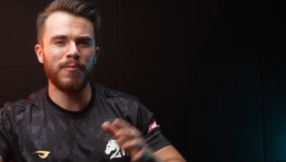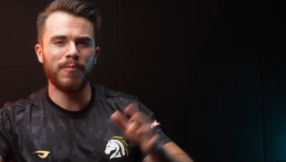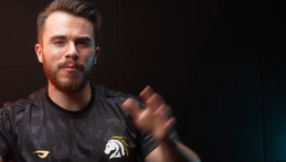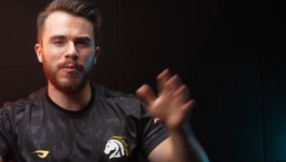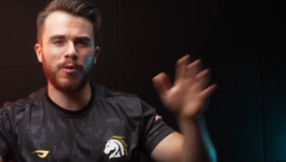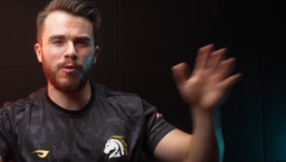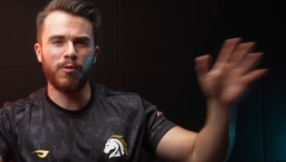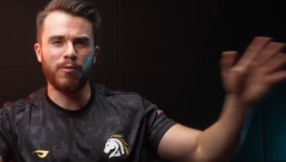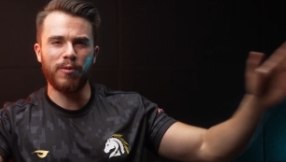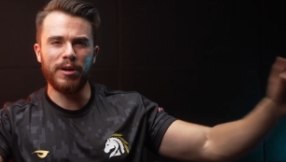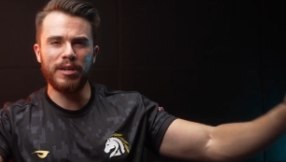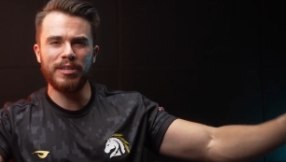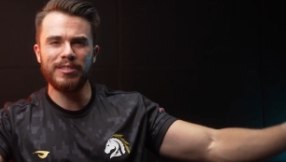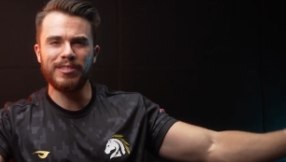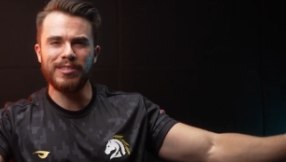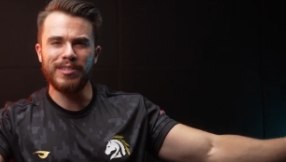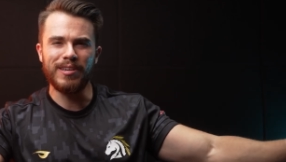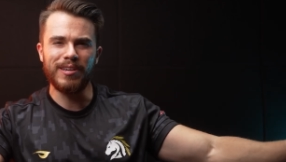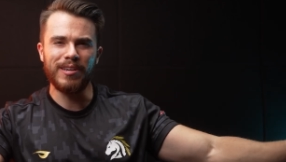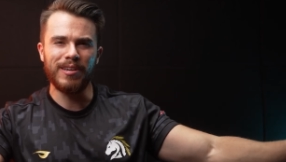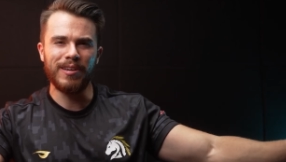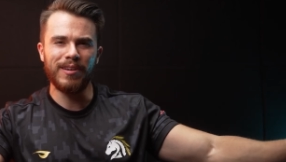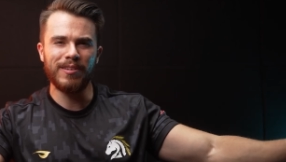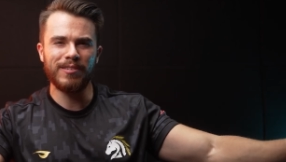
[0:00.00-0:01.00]

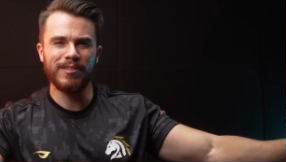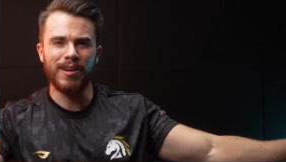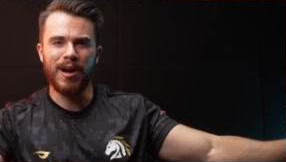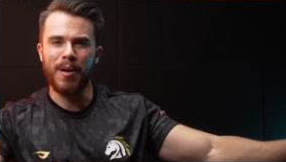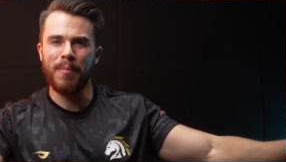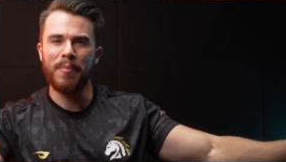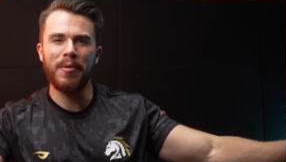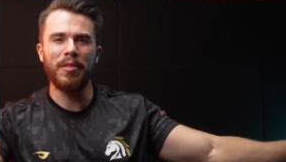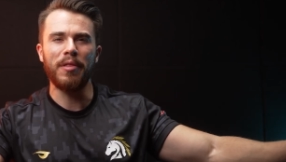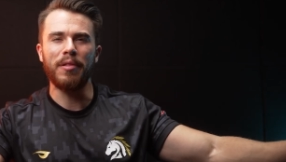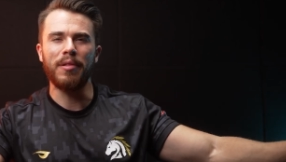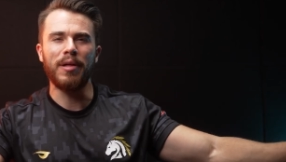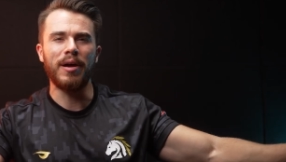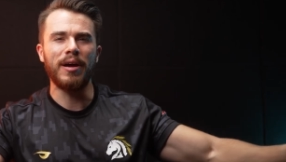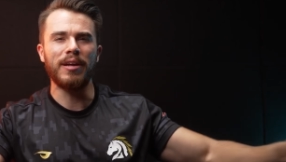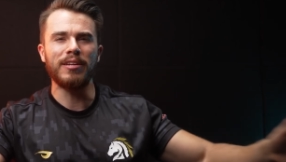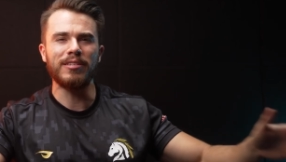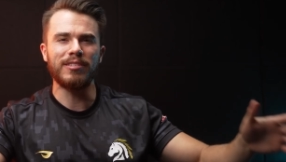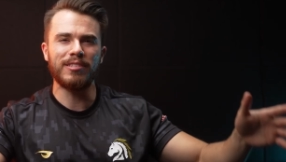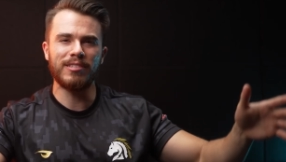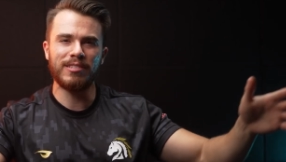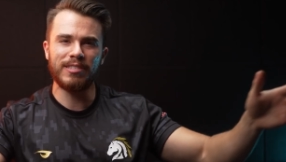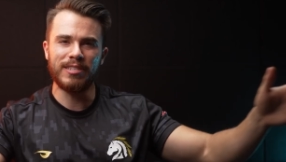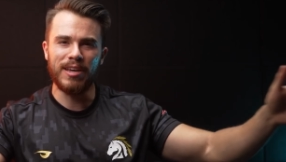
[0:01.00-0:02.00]
crazy top of the line
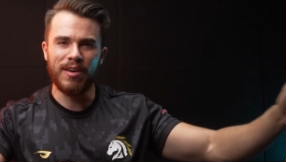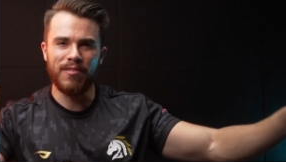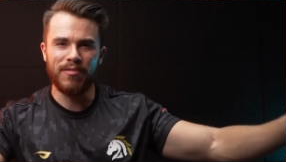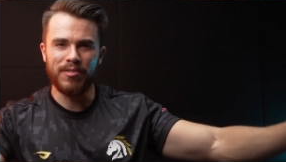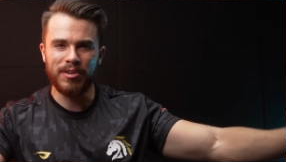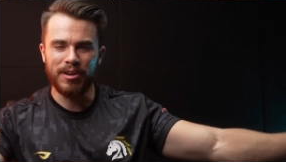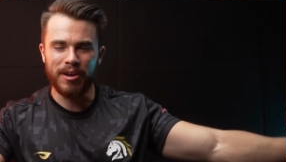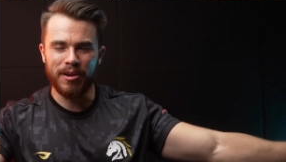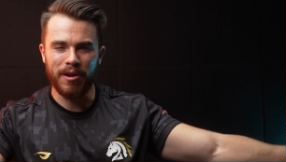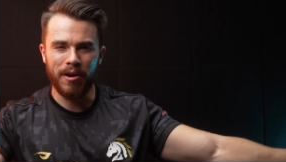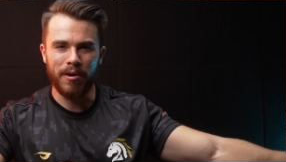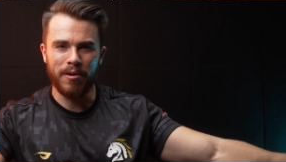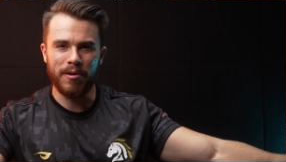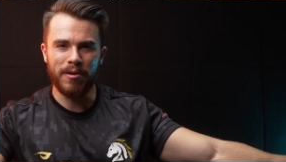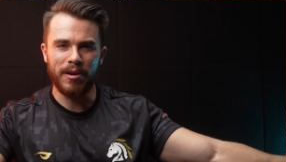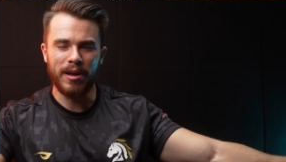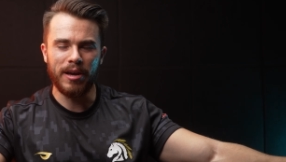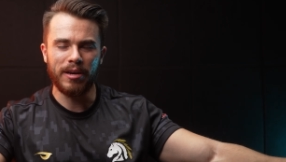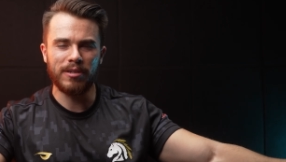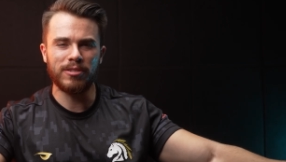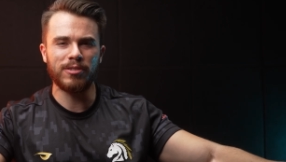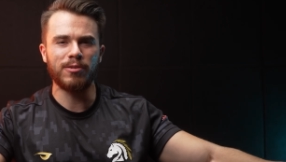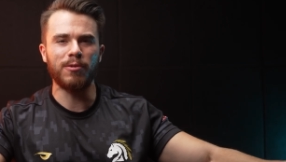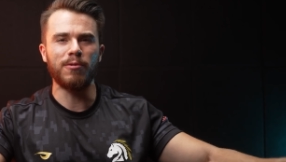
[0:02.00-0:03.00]
7900X